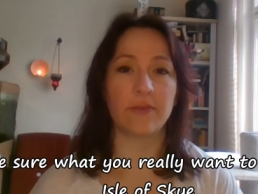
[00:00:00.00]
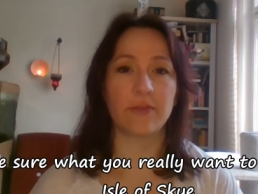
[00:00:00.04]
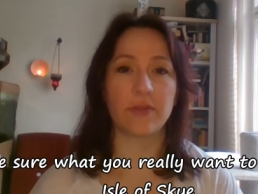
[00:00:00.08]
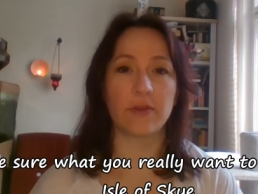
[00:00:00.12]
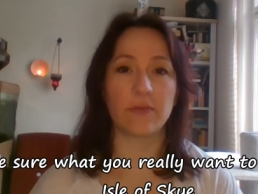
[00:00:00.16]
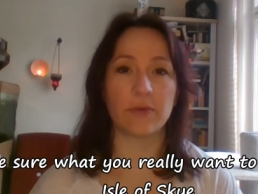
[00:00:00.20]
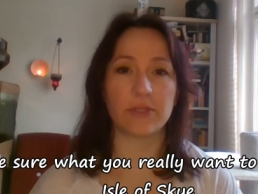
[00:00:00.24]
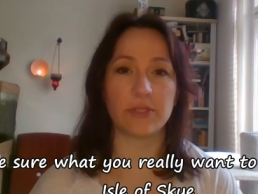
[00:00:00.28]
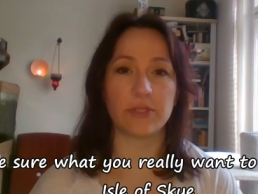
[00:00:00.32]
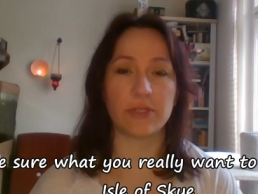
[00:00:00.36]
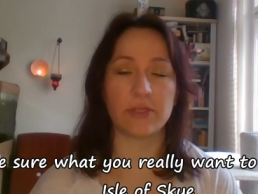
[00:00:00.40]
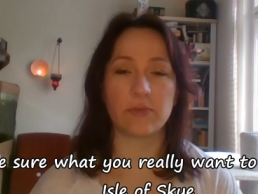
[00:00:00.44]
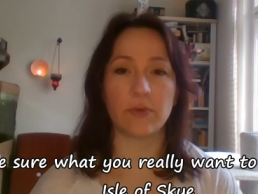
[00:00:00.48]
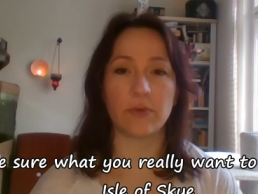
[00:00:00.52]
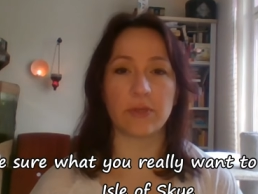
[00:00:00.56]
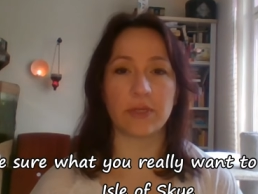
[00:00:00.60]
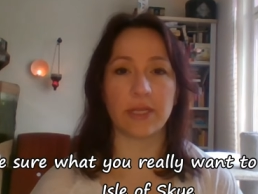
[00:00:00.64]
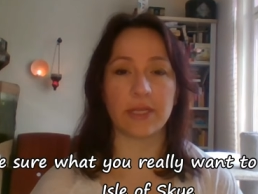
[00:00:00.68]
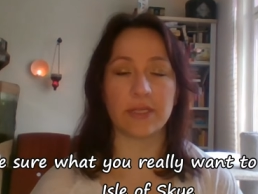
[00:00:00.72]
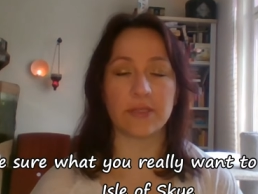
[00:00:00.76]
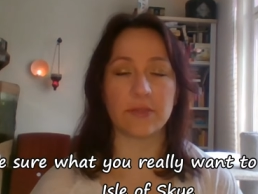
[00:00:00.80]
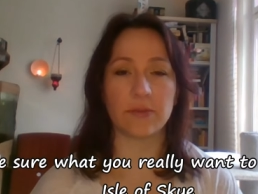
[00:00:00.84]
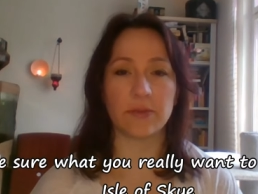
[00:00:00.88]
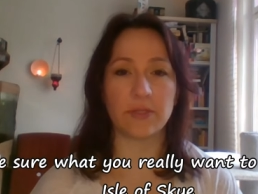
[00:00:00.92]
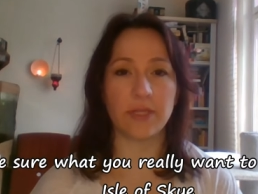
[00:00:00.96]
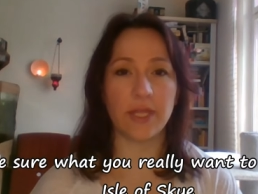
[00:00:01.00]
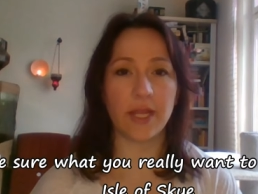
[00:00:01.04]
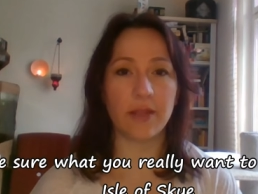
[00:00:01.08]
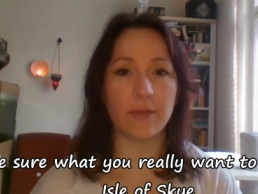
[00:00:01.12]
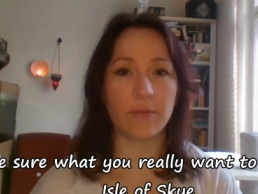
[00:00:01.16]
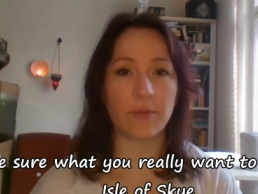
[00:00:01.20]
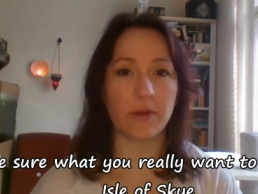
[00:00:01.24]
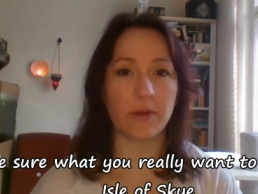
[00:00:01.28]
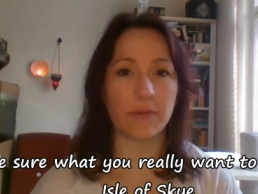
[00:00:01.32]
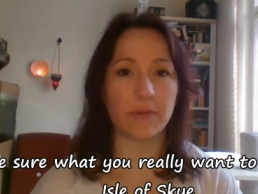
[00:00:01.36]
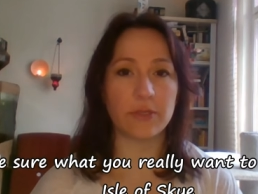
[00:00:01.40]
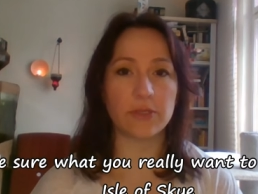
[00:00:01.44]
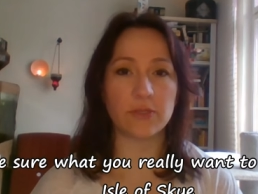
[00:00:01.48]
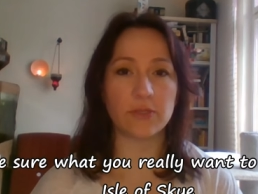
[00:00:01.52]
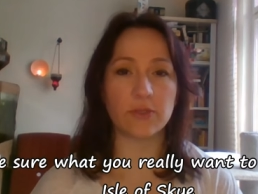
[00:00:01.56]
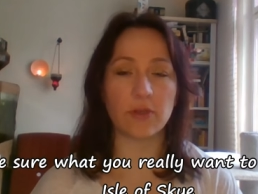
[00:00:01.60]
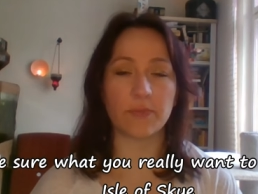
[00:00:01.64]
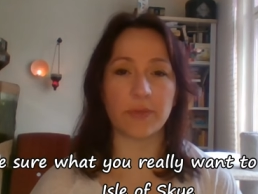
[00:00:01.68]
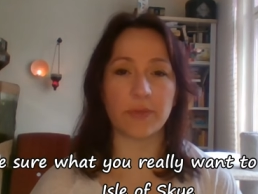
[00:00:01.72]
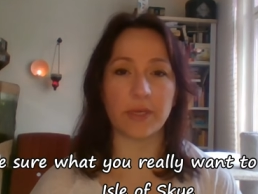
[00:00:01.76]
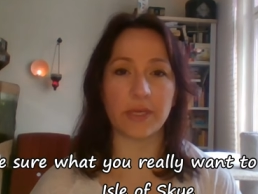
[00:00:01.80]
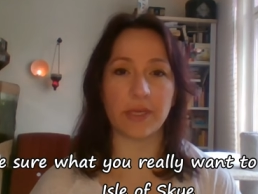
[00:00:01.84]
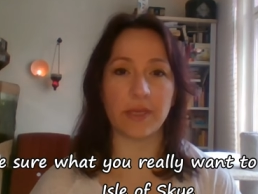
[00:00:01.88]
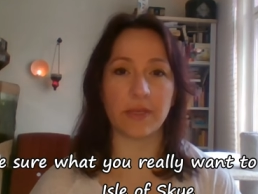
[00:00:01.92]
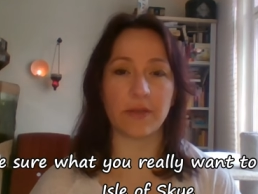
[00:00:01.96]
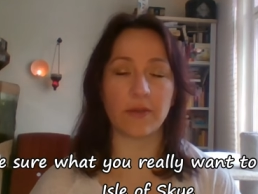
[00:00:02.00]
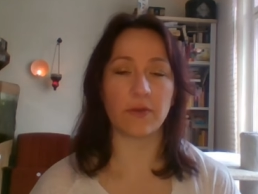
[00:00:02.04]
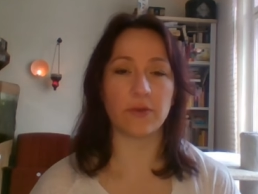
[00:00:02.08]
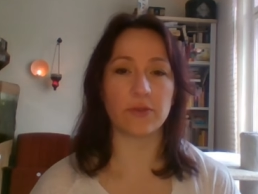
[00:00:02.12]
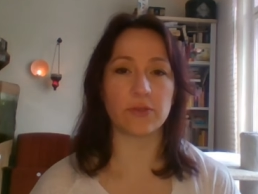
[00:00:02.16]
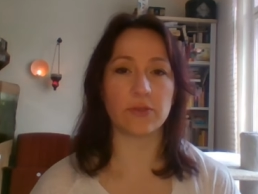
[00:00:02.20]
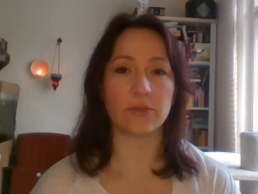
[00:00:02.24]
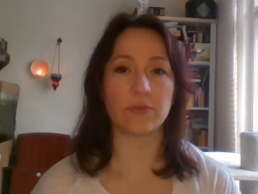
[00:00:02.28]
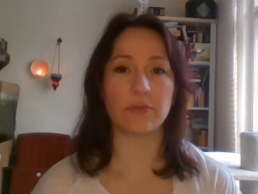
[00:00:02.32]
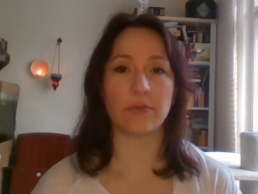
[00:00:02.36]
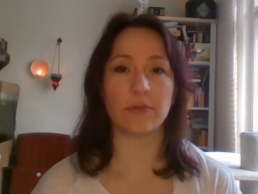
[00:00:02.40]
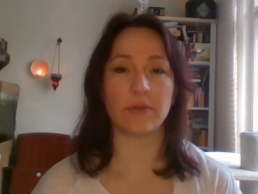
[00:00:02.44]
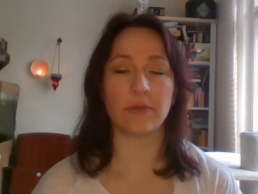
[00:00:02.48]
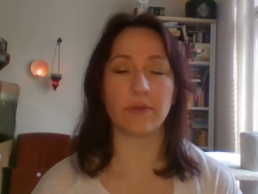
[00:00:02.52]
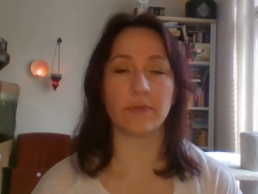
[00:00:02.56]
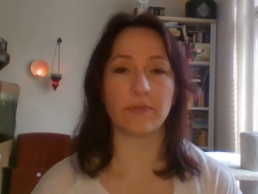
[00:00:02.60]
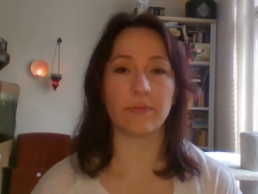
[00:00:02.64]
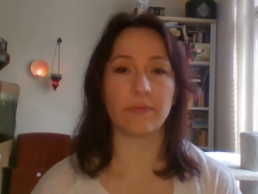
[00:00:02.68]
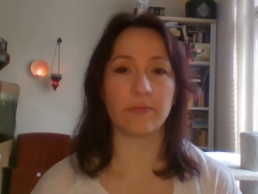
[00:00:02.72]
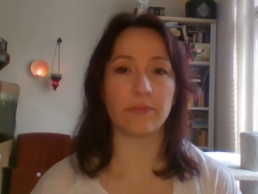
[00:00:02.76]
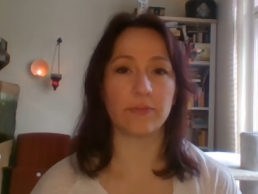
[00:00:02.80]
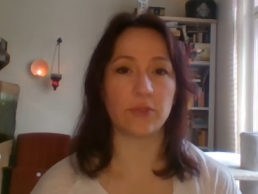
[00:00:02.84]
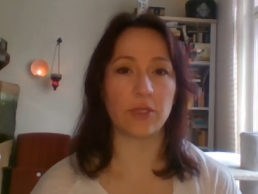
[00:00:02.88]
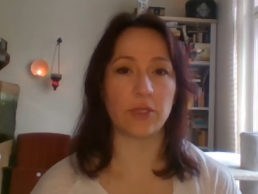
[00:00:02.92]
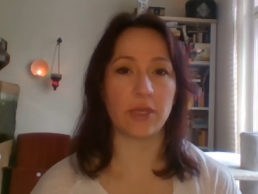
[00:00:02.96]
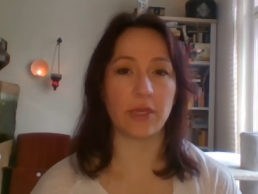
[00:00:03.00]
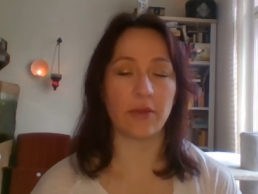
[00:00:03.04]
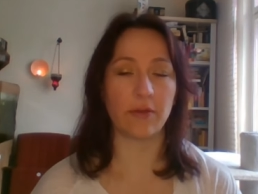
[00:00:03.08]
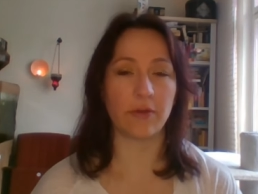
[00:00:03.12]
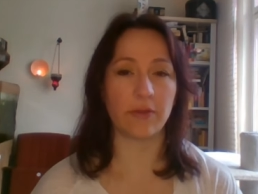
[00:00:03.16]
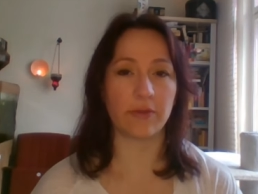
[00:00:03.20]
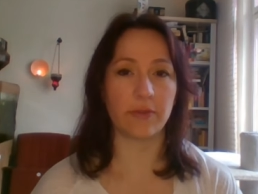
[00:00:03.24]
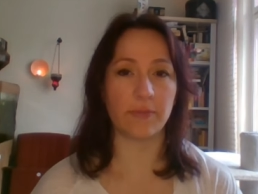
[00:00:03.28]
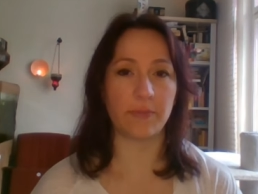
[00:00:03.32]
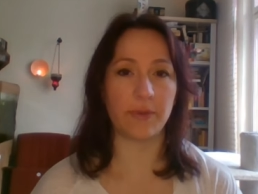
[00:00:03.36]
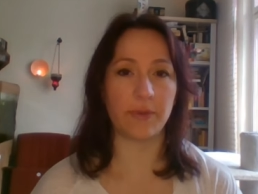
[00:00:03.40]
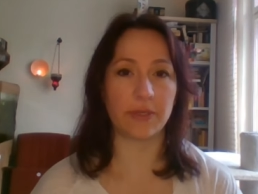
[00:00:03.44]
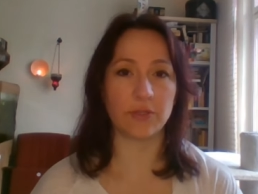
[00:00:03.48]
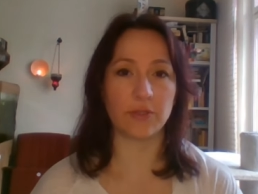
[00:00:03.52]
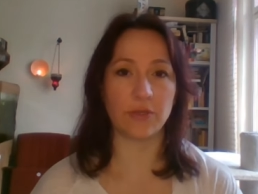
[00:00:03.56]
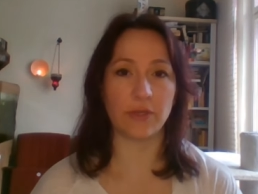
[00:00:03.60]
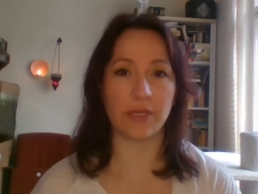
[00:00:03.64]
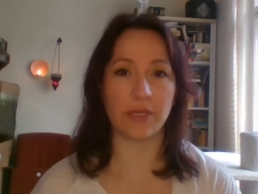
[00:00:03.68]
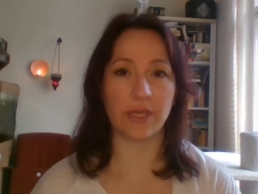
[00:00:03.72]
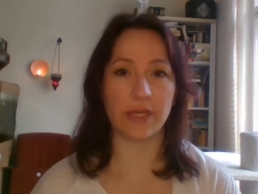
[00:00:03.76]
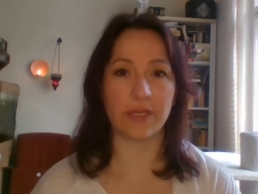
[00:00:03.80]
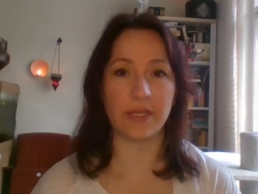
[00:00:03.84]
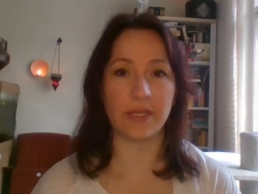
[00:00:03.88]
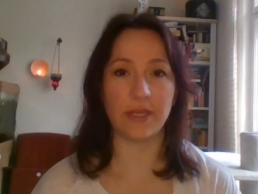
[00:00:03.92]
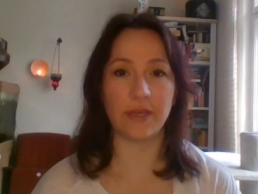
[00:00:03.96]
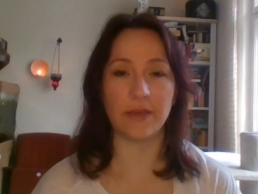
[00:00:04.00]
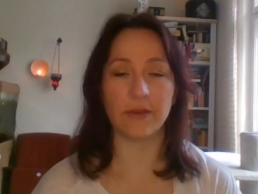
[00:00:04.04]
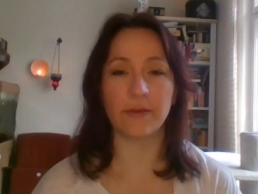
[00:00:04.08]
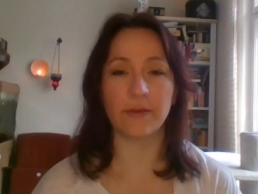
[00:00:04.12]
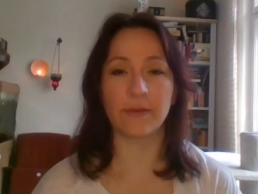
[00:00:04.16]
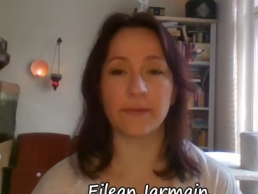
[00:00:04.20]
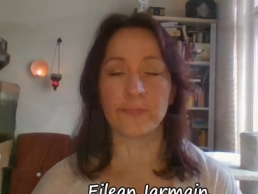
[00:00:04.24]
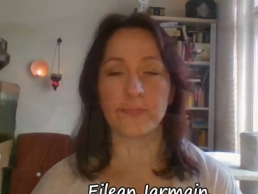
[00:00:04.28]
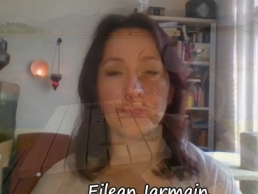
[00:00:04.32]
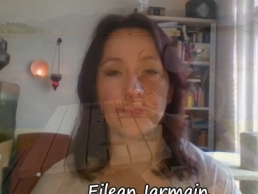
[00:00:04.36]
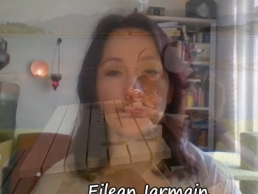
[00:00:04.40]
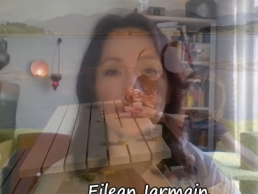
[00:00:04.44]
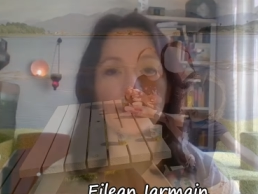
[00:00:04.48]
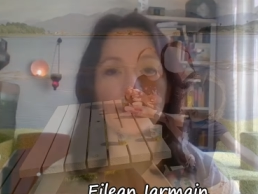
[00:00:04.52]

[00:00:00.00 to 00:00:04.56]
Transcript: There was this one nice hotel where we stopped. I can also share the picture again here.